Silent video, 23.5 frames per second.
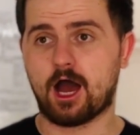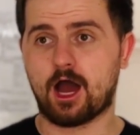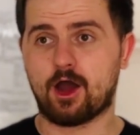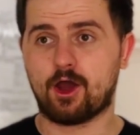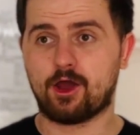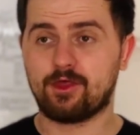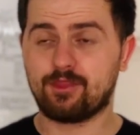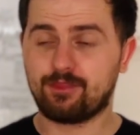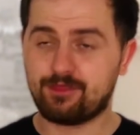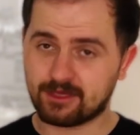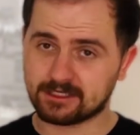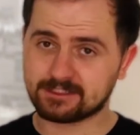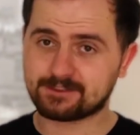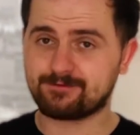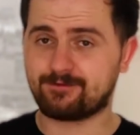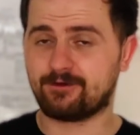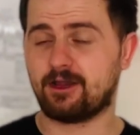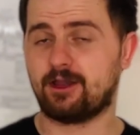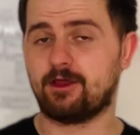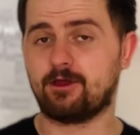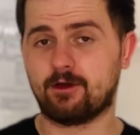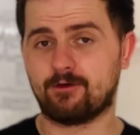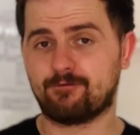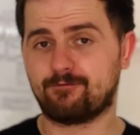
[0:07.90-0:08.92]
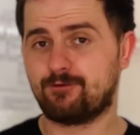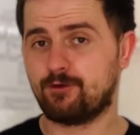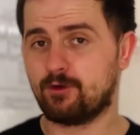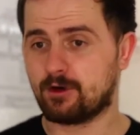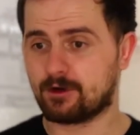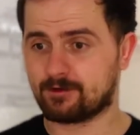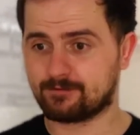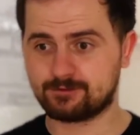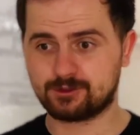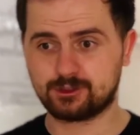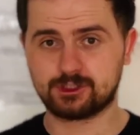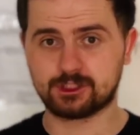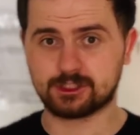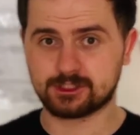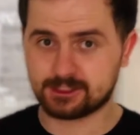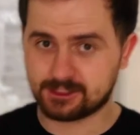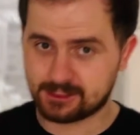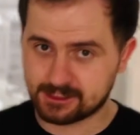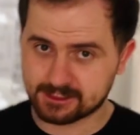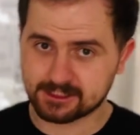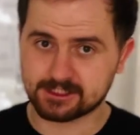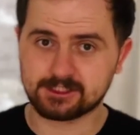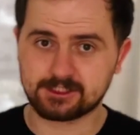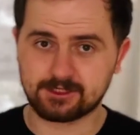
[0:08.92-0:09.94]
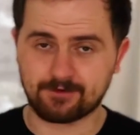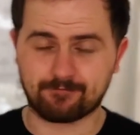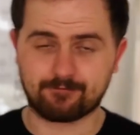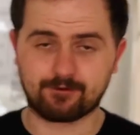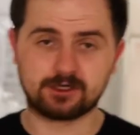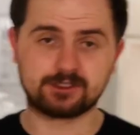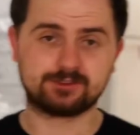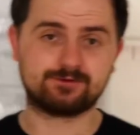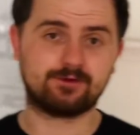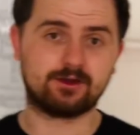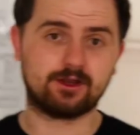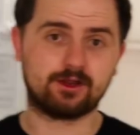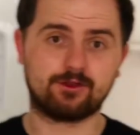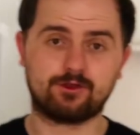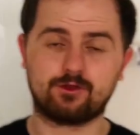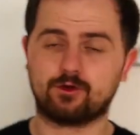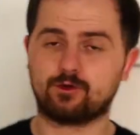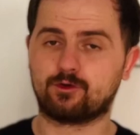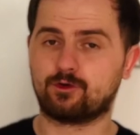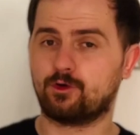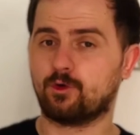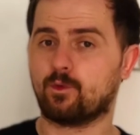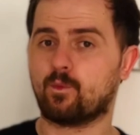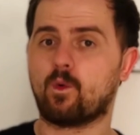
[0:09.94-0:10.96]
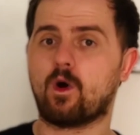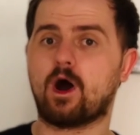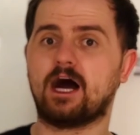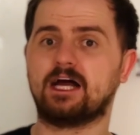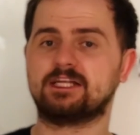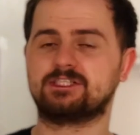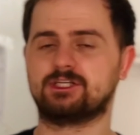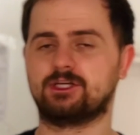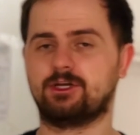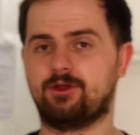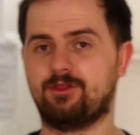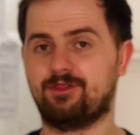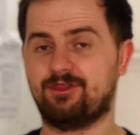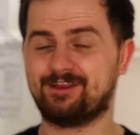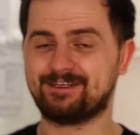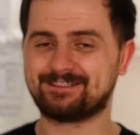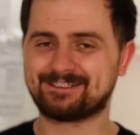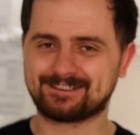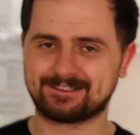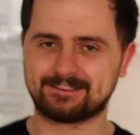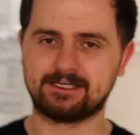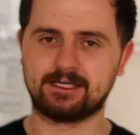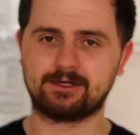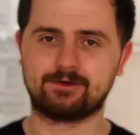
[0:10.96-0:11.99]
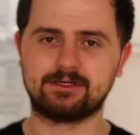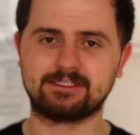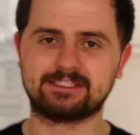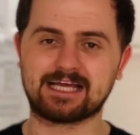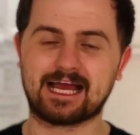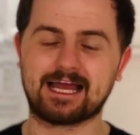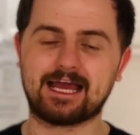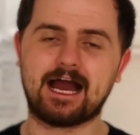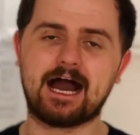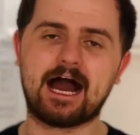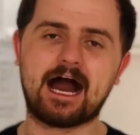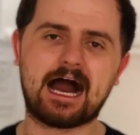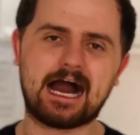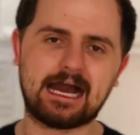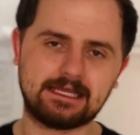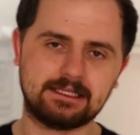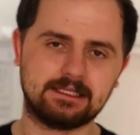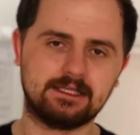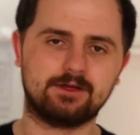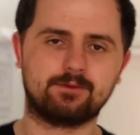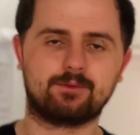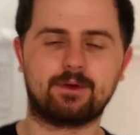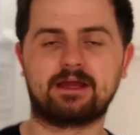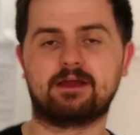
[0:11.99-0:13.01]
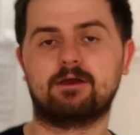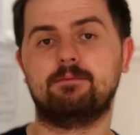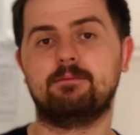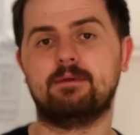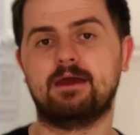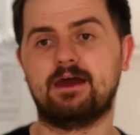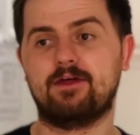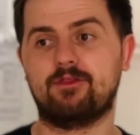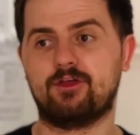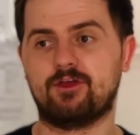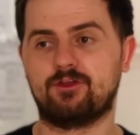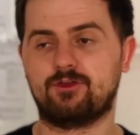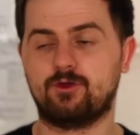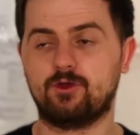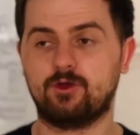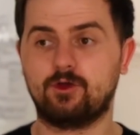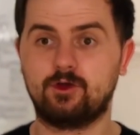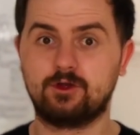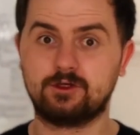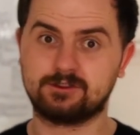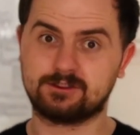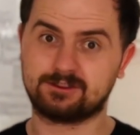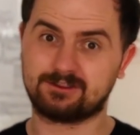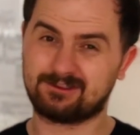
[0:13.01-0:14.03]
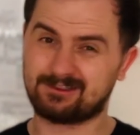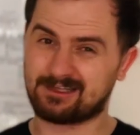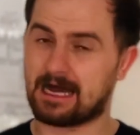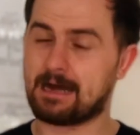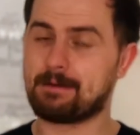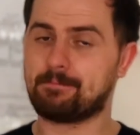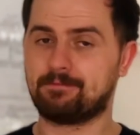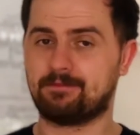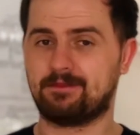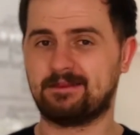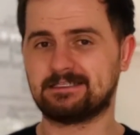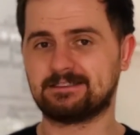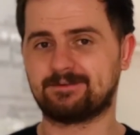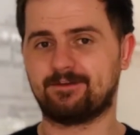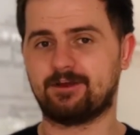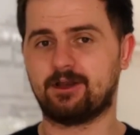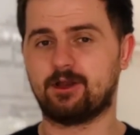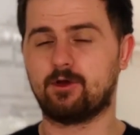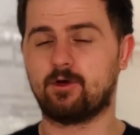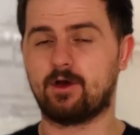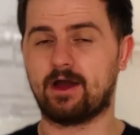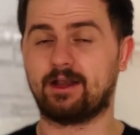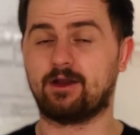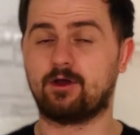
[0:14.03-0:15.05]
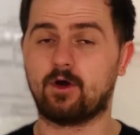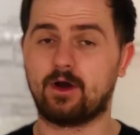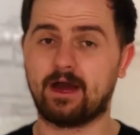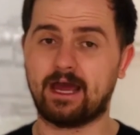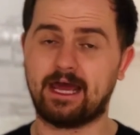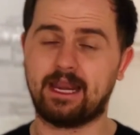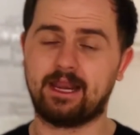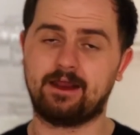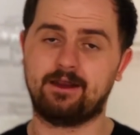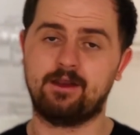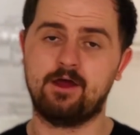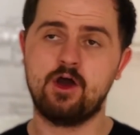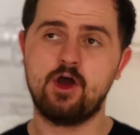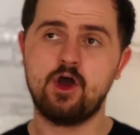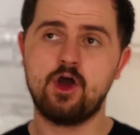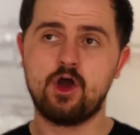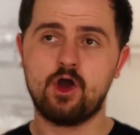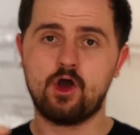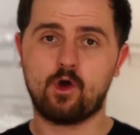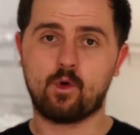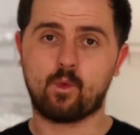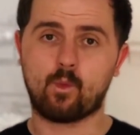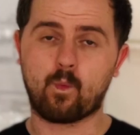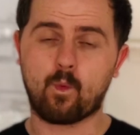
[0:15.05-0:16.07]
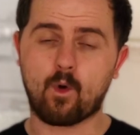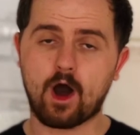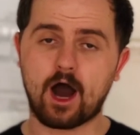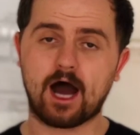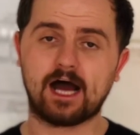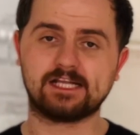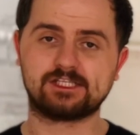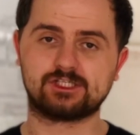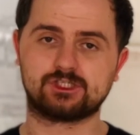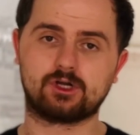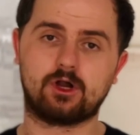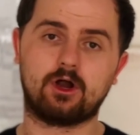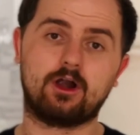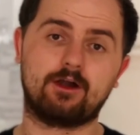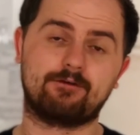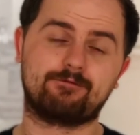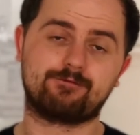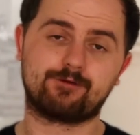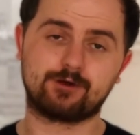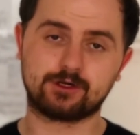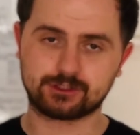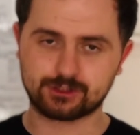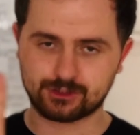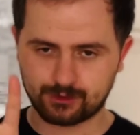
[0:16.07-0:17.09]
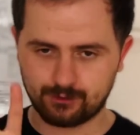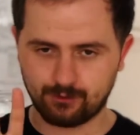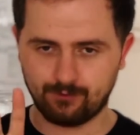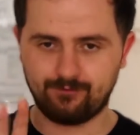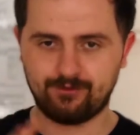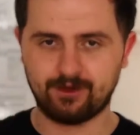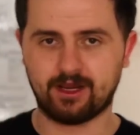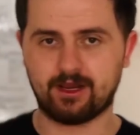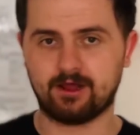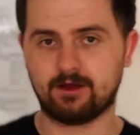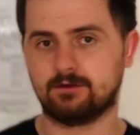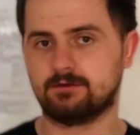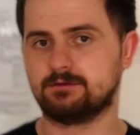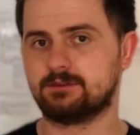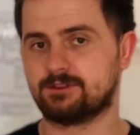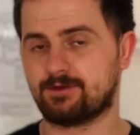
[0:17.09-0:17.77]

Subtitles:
in this video, this is the first video that you're watching on this series, I highly recommend that you stop this video and go ahead and watch our first two videos.